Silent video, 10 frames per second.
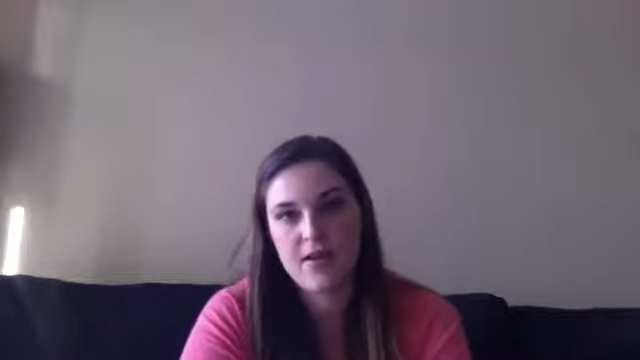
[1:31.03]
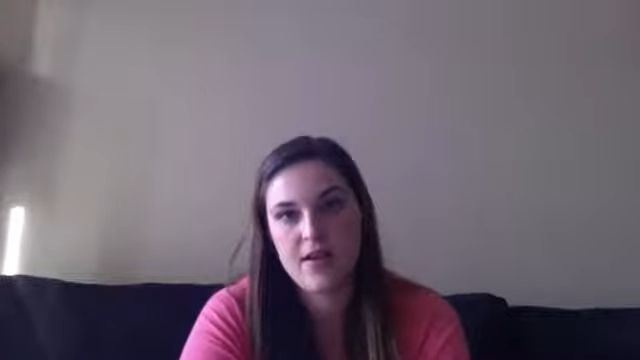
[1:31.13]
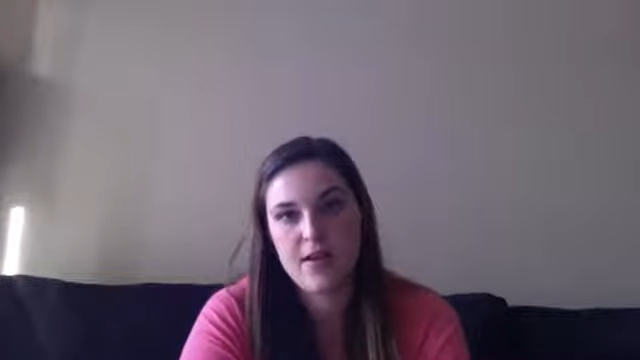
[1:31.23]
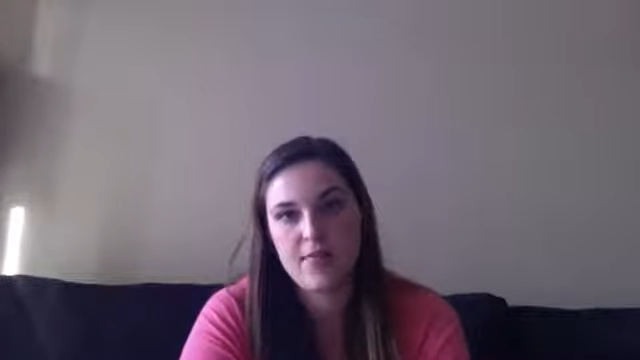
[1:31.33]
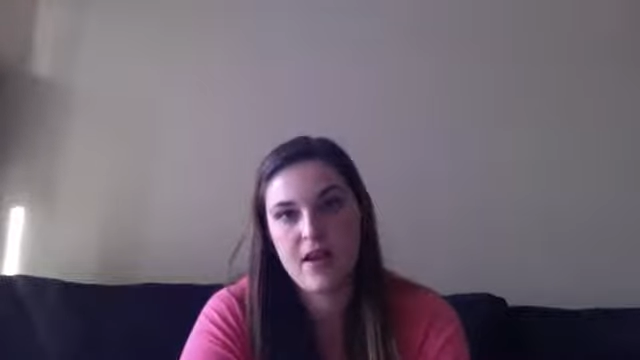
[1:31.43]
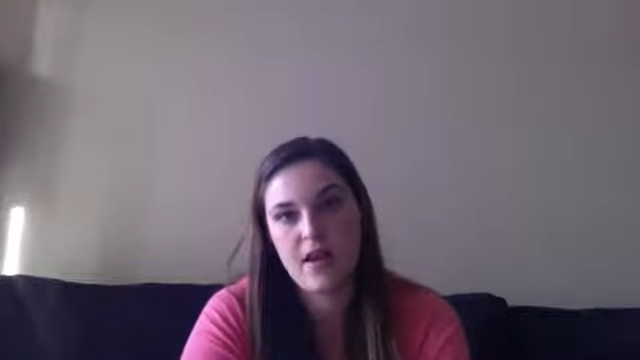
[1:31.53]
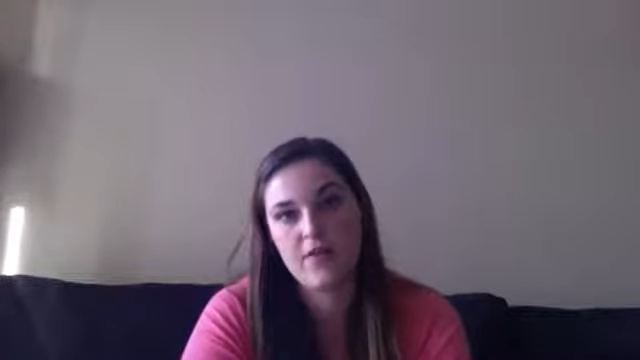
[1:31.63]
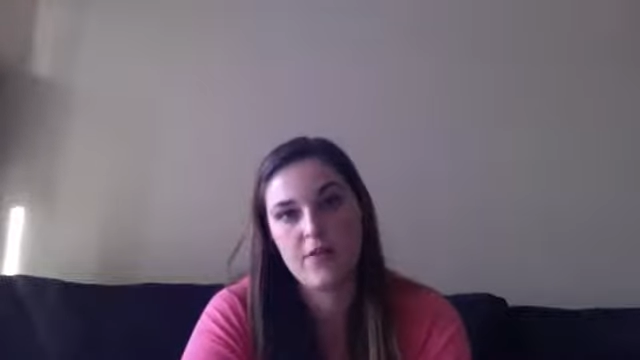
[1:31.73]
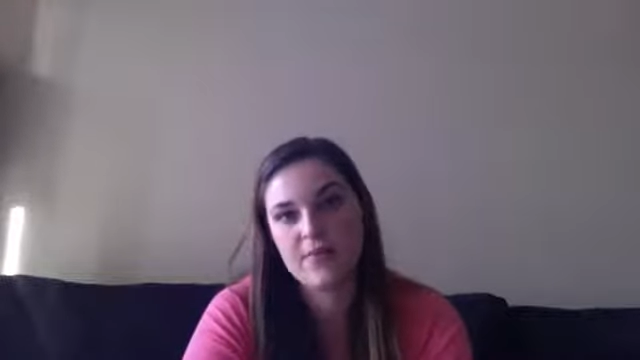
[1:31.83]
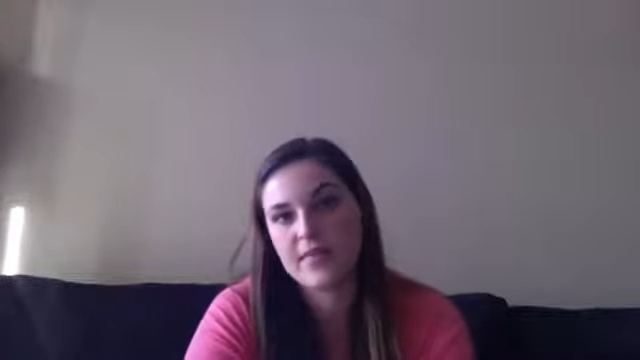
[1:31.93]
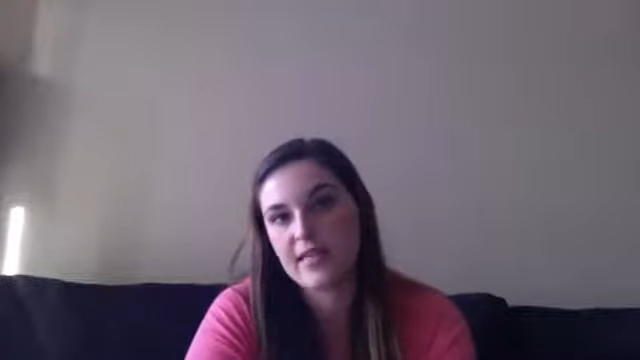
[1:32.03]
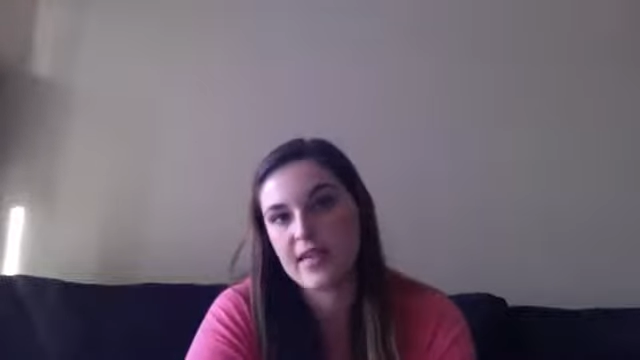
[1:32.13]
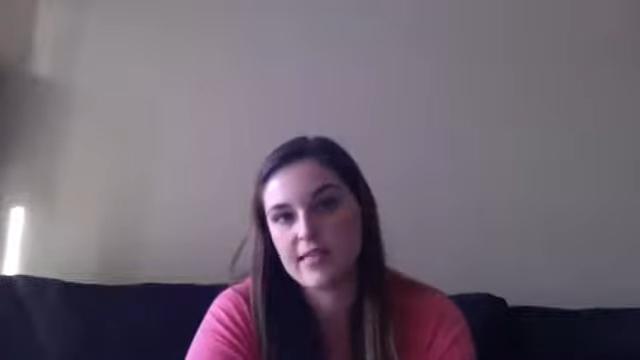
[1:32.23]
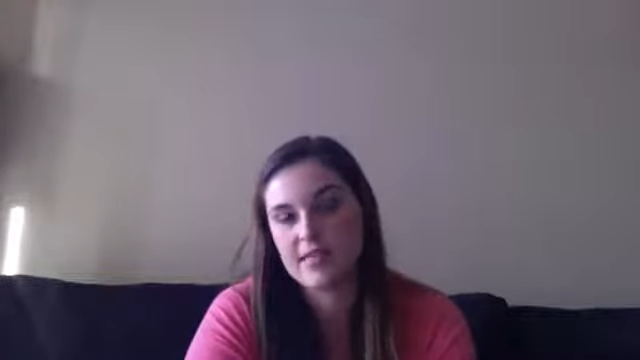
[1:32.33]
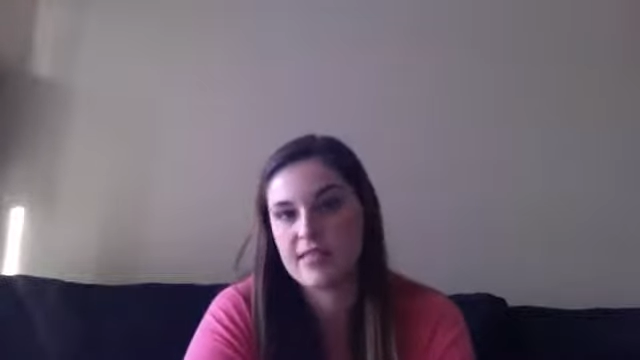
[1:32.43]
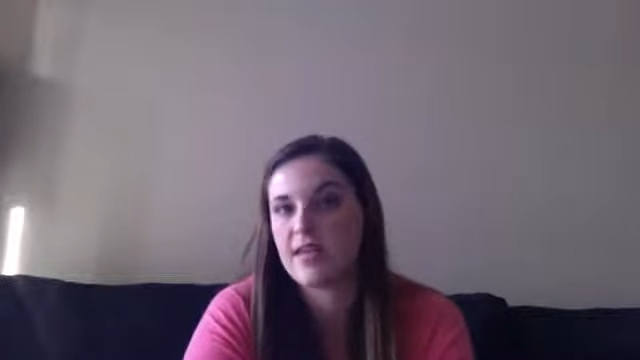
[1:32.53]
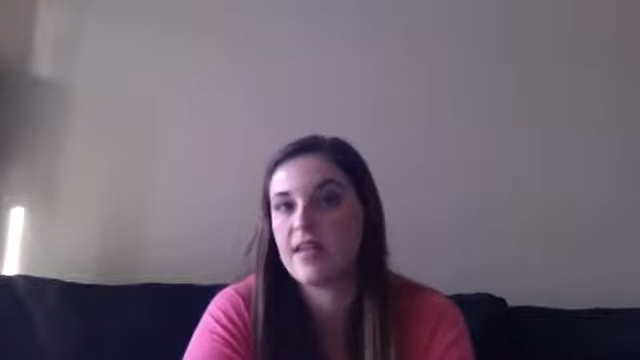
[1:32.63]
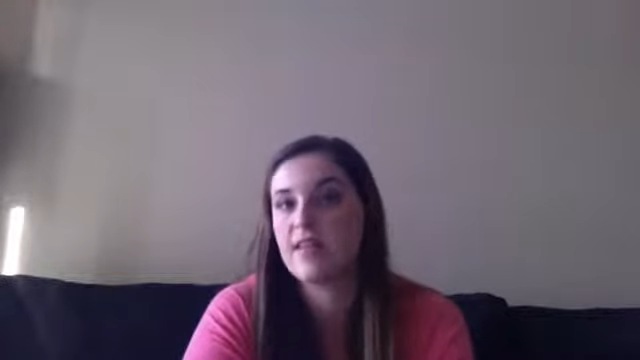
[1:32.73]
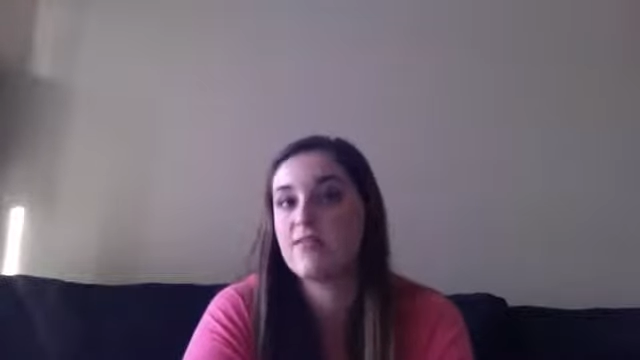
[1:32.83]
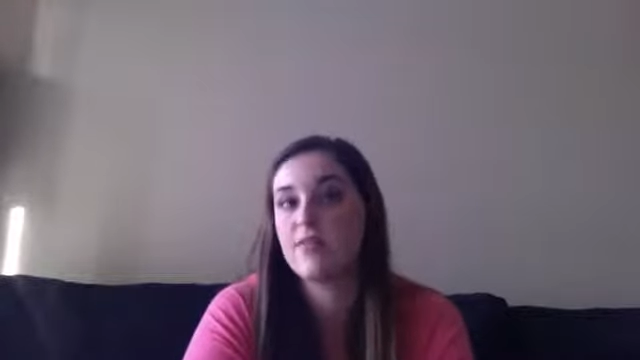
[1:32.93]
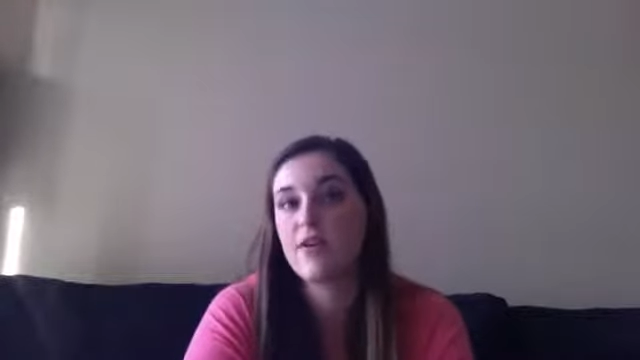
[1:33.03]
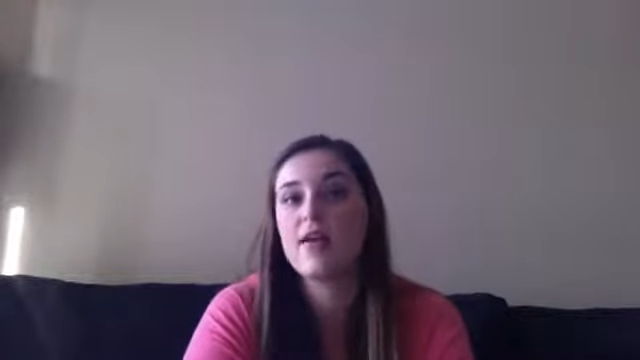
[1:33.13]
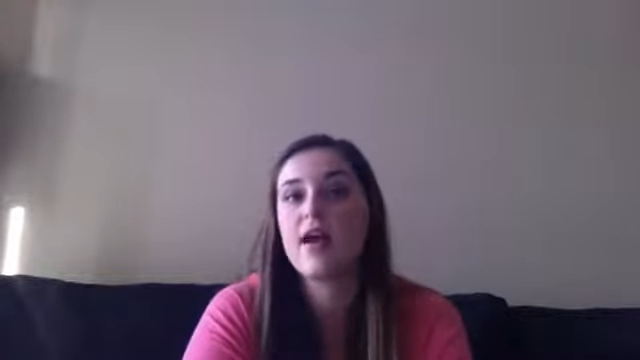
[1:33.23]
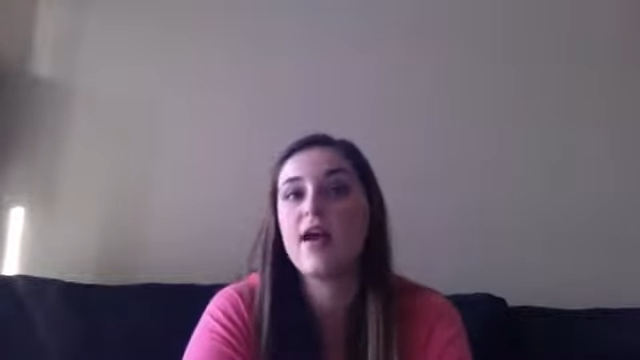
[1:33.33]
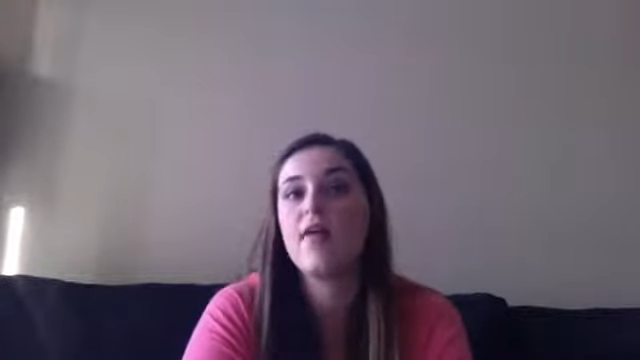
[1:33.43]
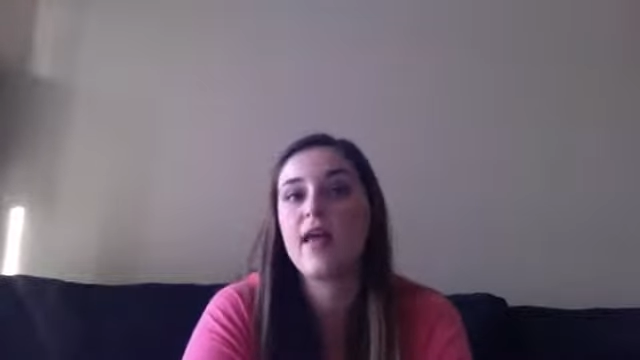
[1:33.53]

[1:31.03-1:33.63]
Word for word: Um, I grew up in Texas and I live here now,